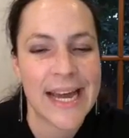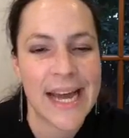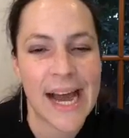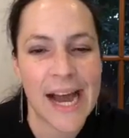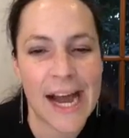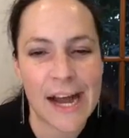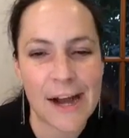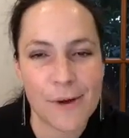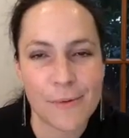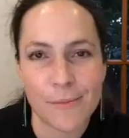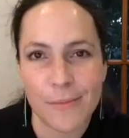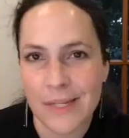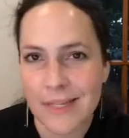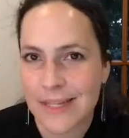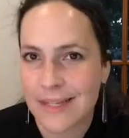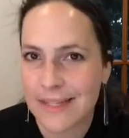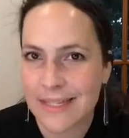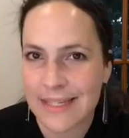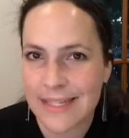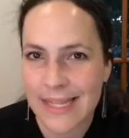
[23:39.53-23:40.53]
But
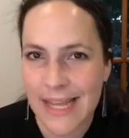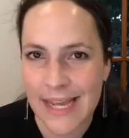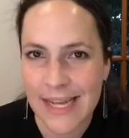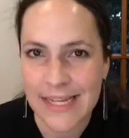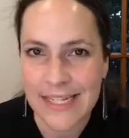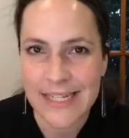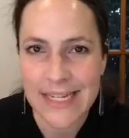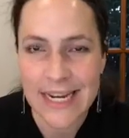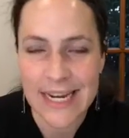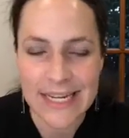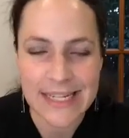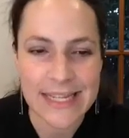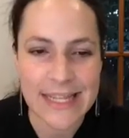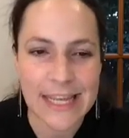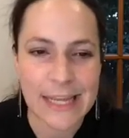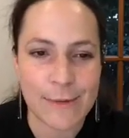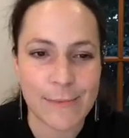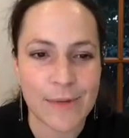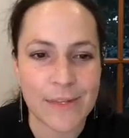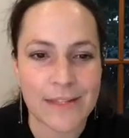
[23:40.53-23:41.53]
since today's
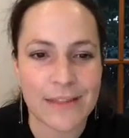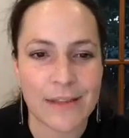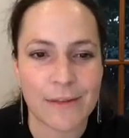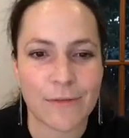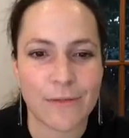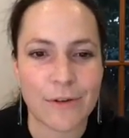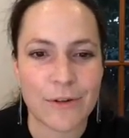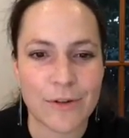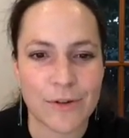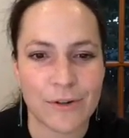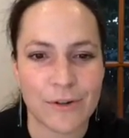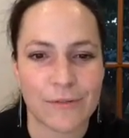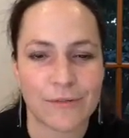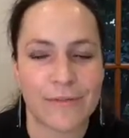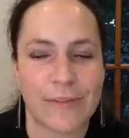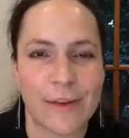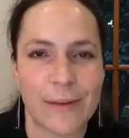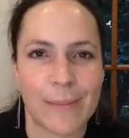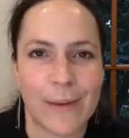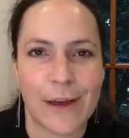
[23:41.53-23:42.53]
theme is the future of
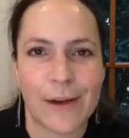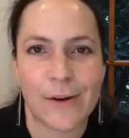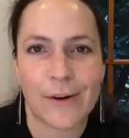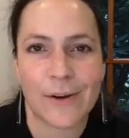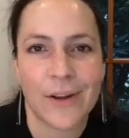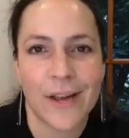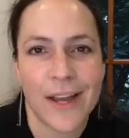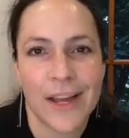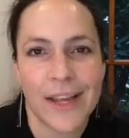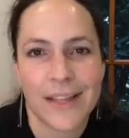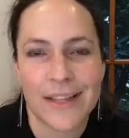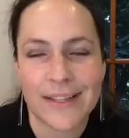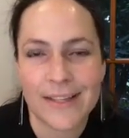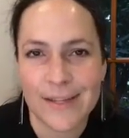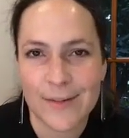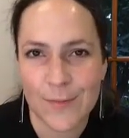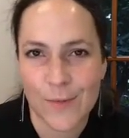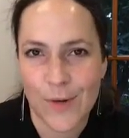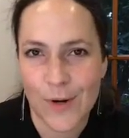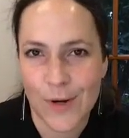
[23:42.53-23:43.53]
female, this
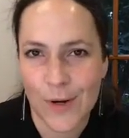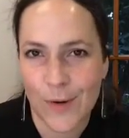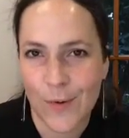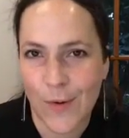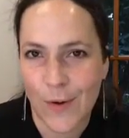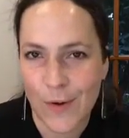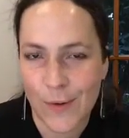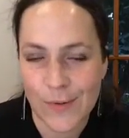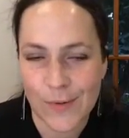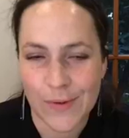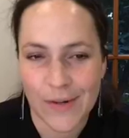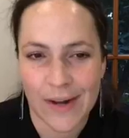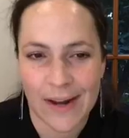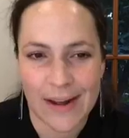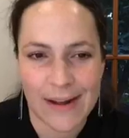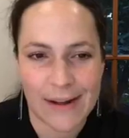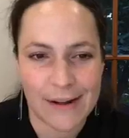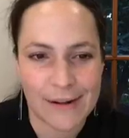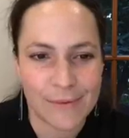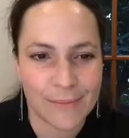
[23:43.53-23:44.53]
is one quote,
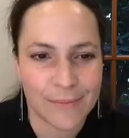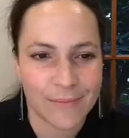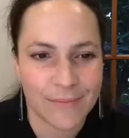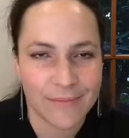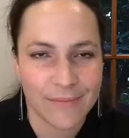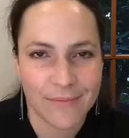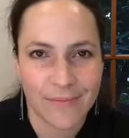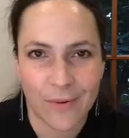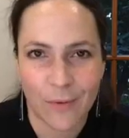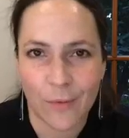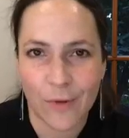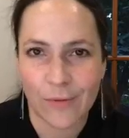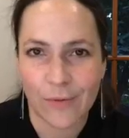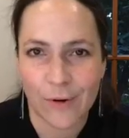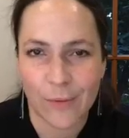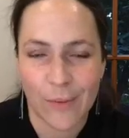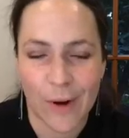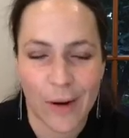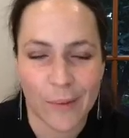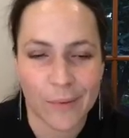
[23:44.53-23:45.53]
one of
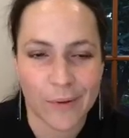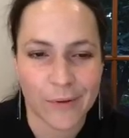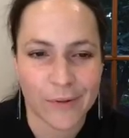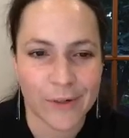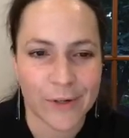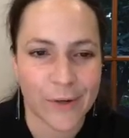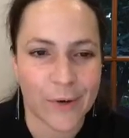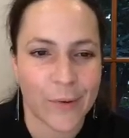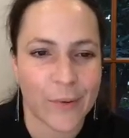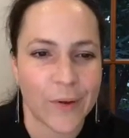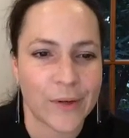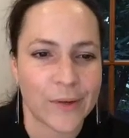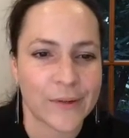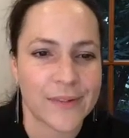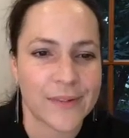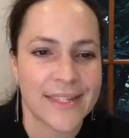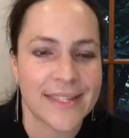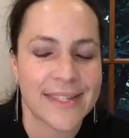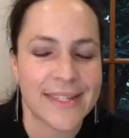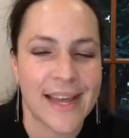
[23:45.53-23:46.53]
her popular
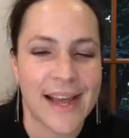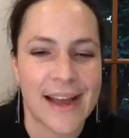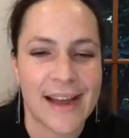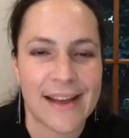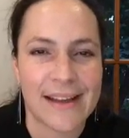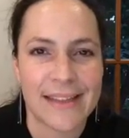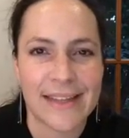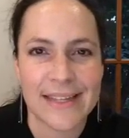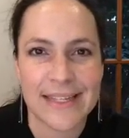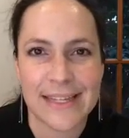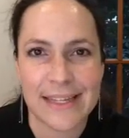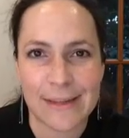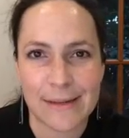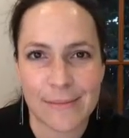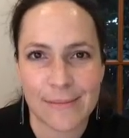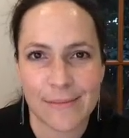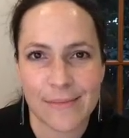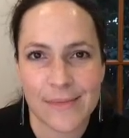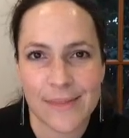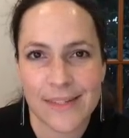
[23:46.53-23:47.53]
quotes that
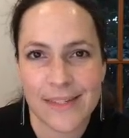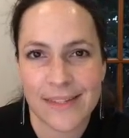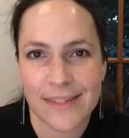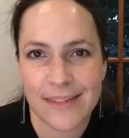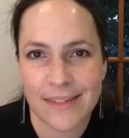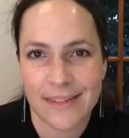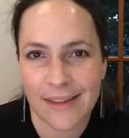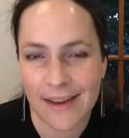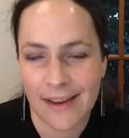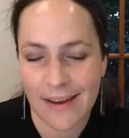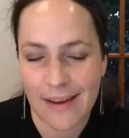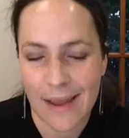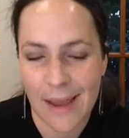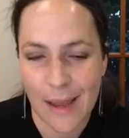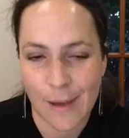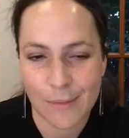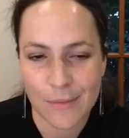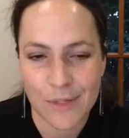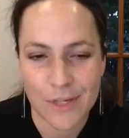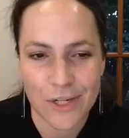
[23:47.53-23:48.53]
seems
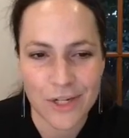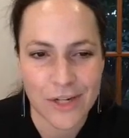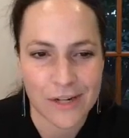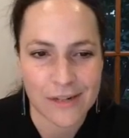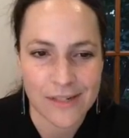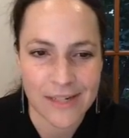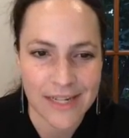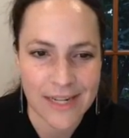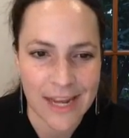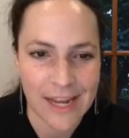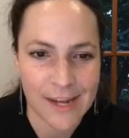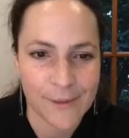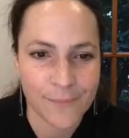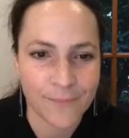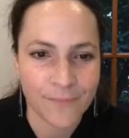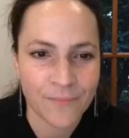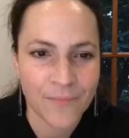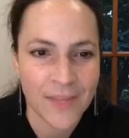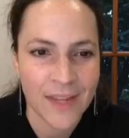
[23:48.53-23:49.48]
apt to share today.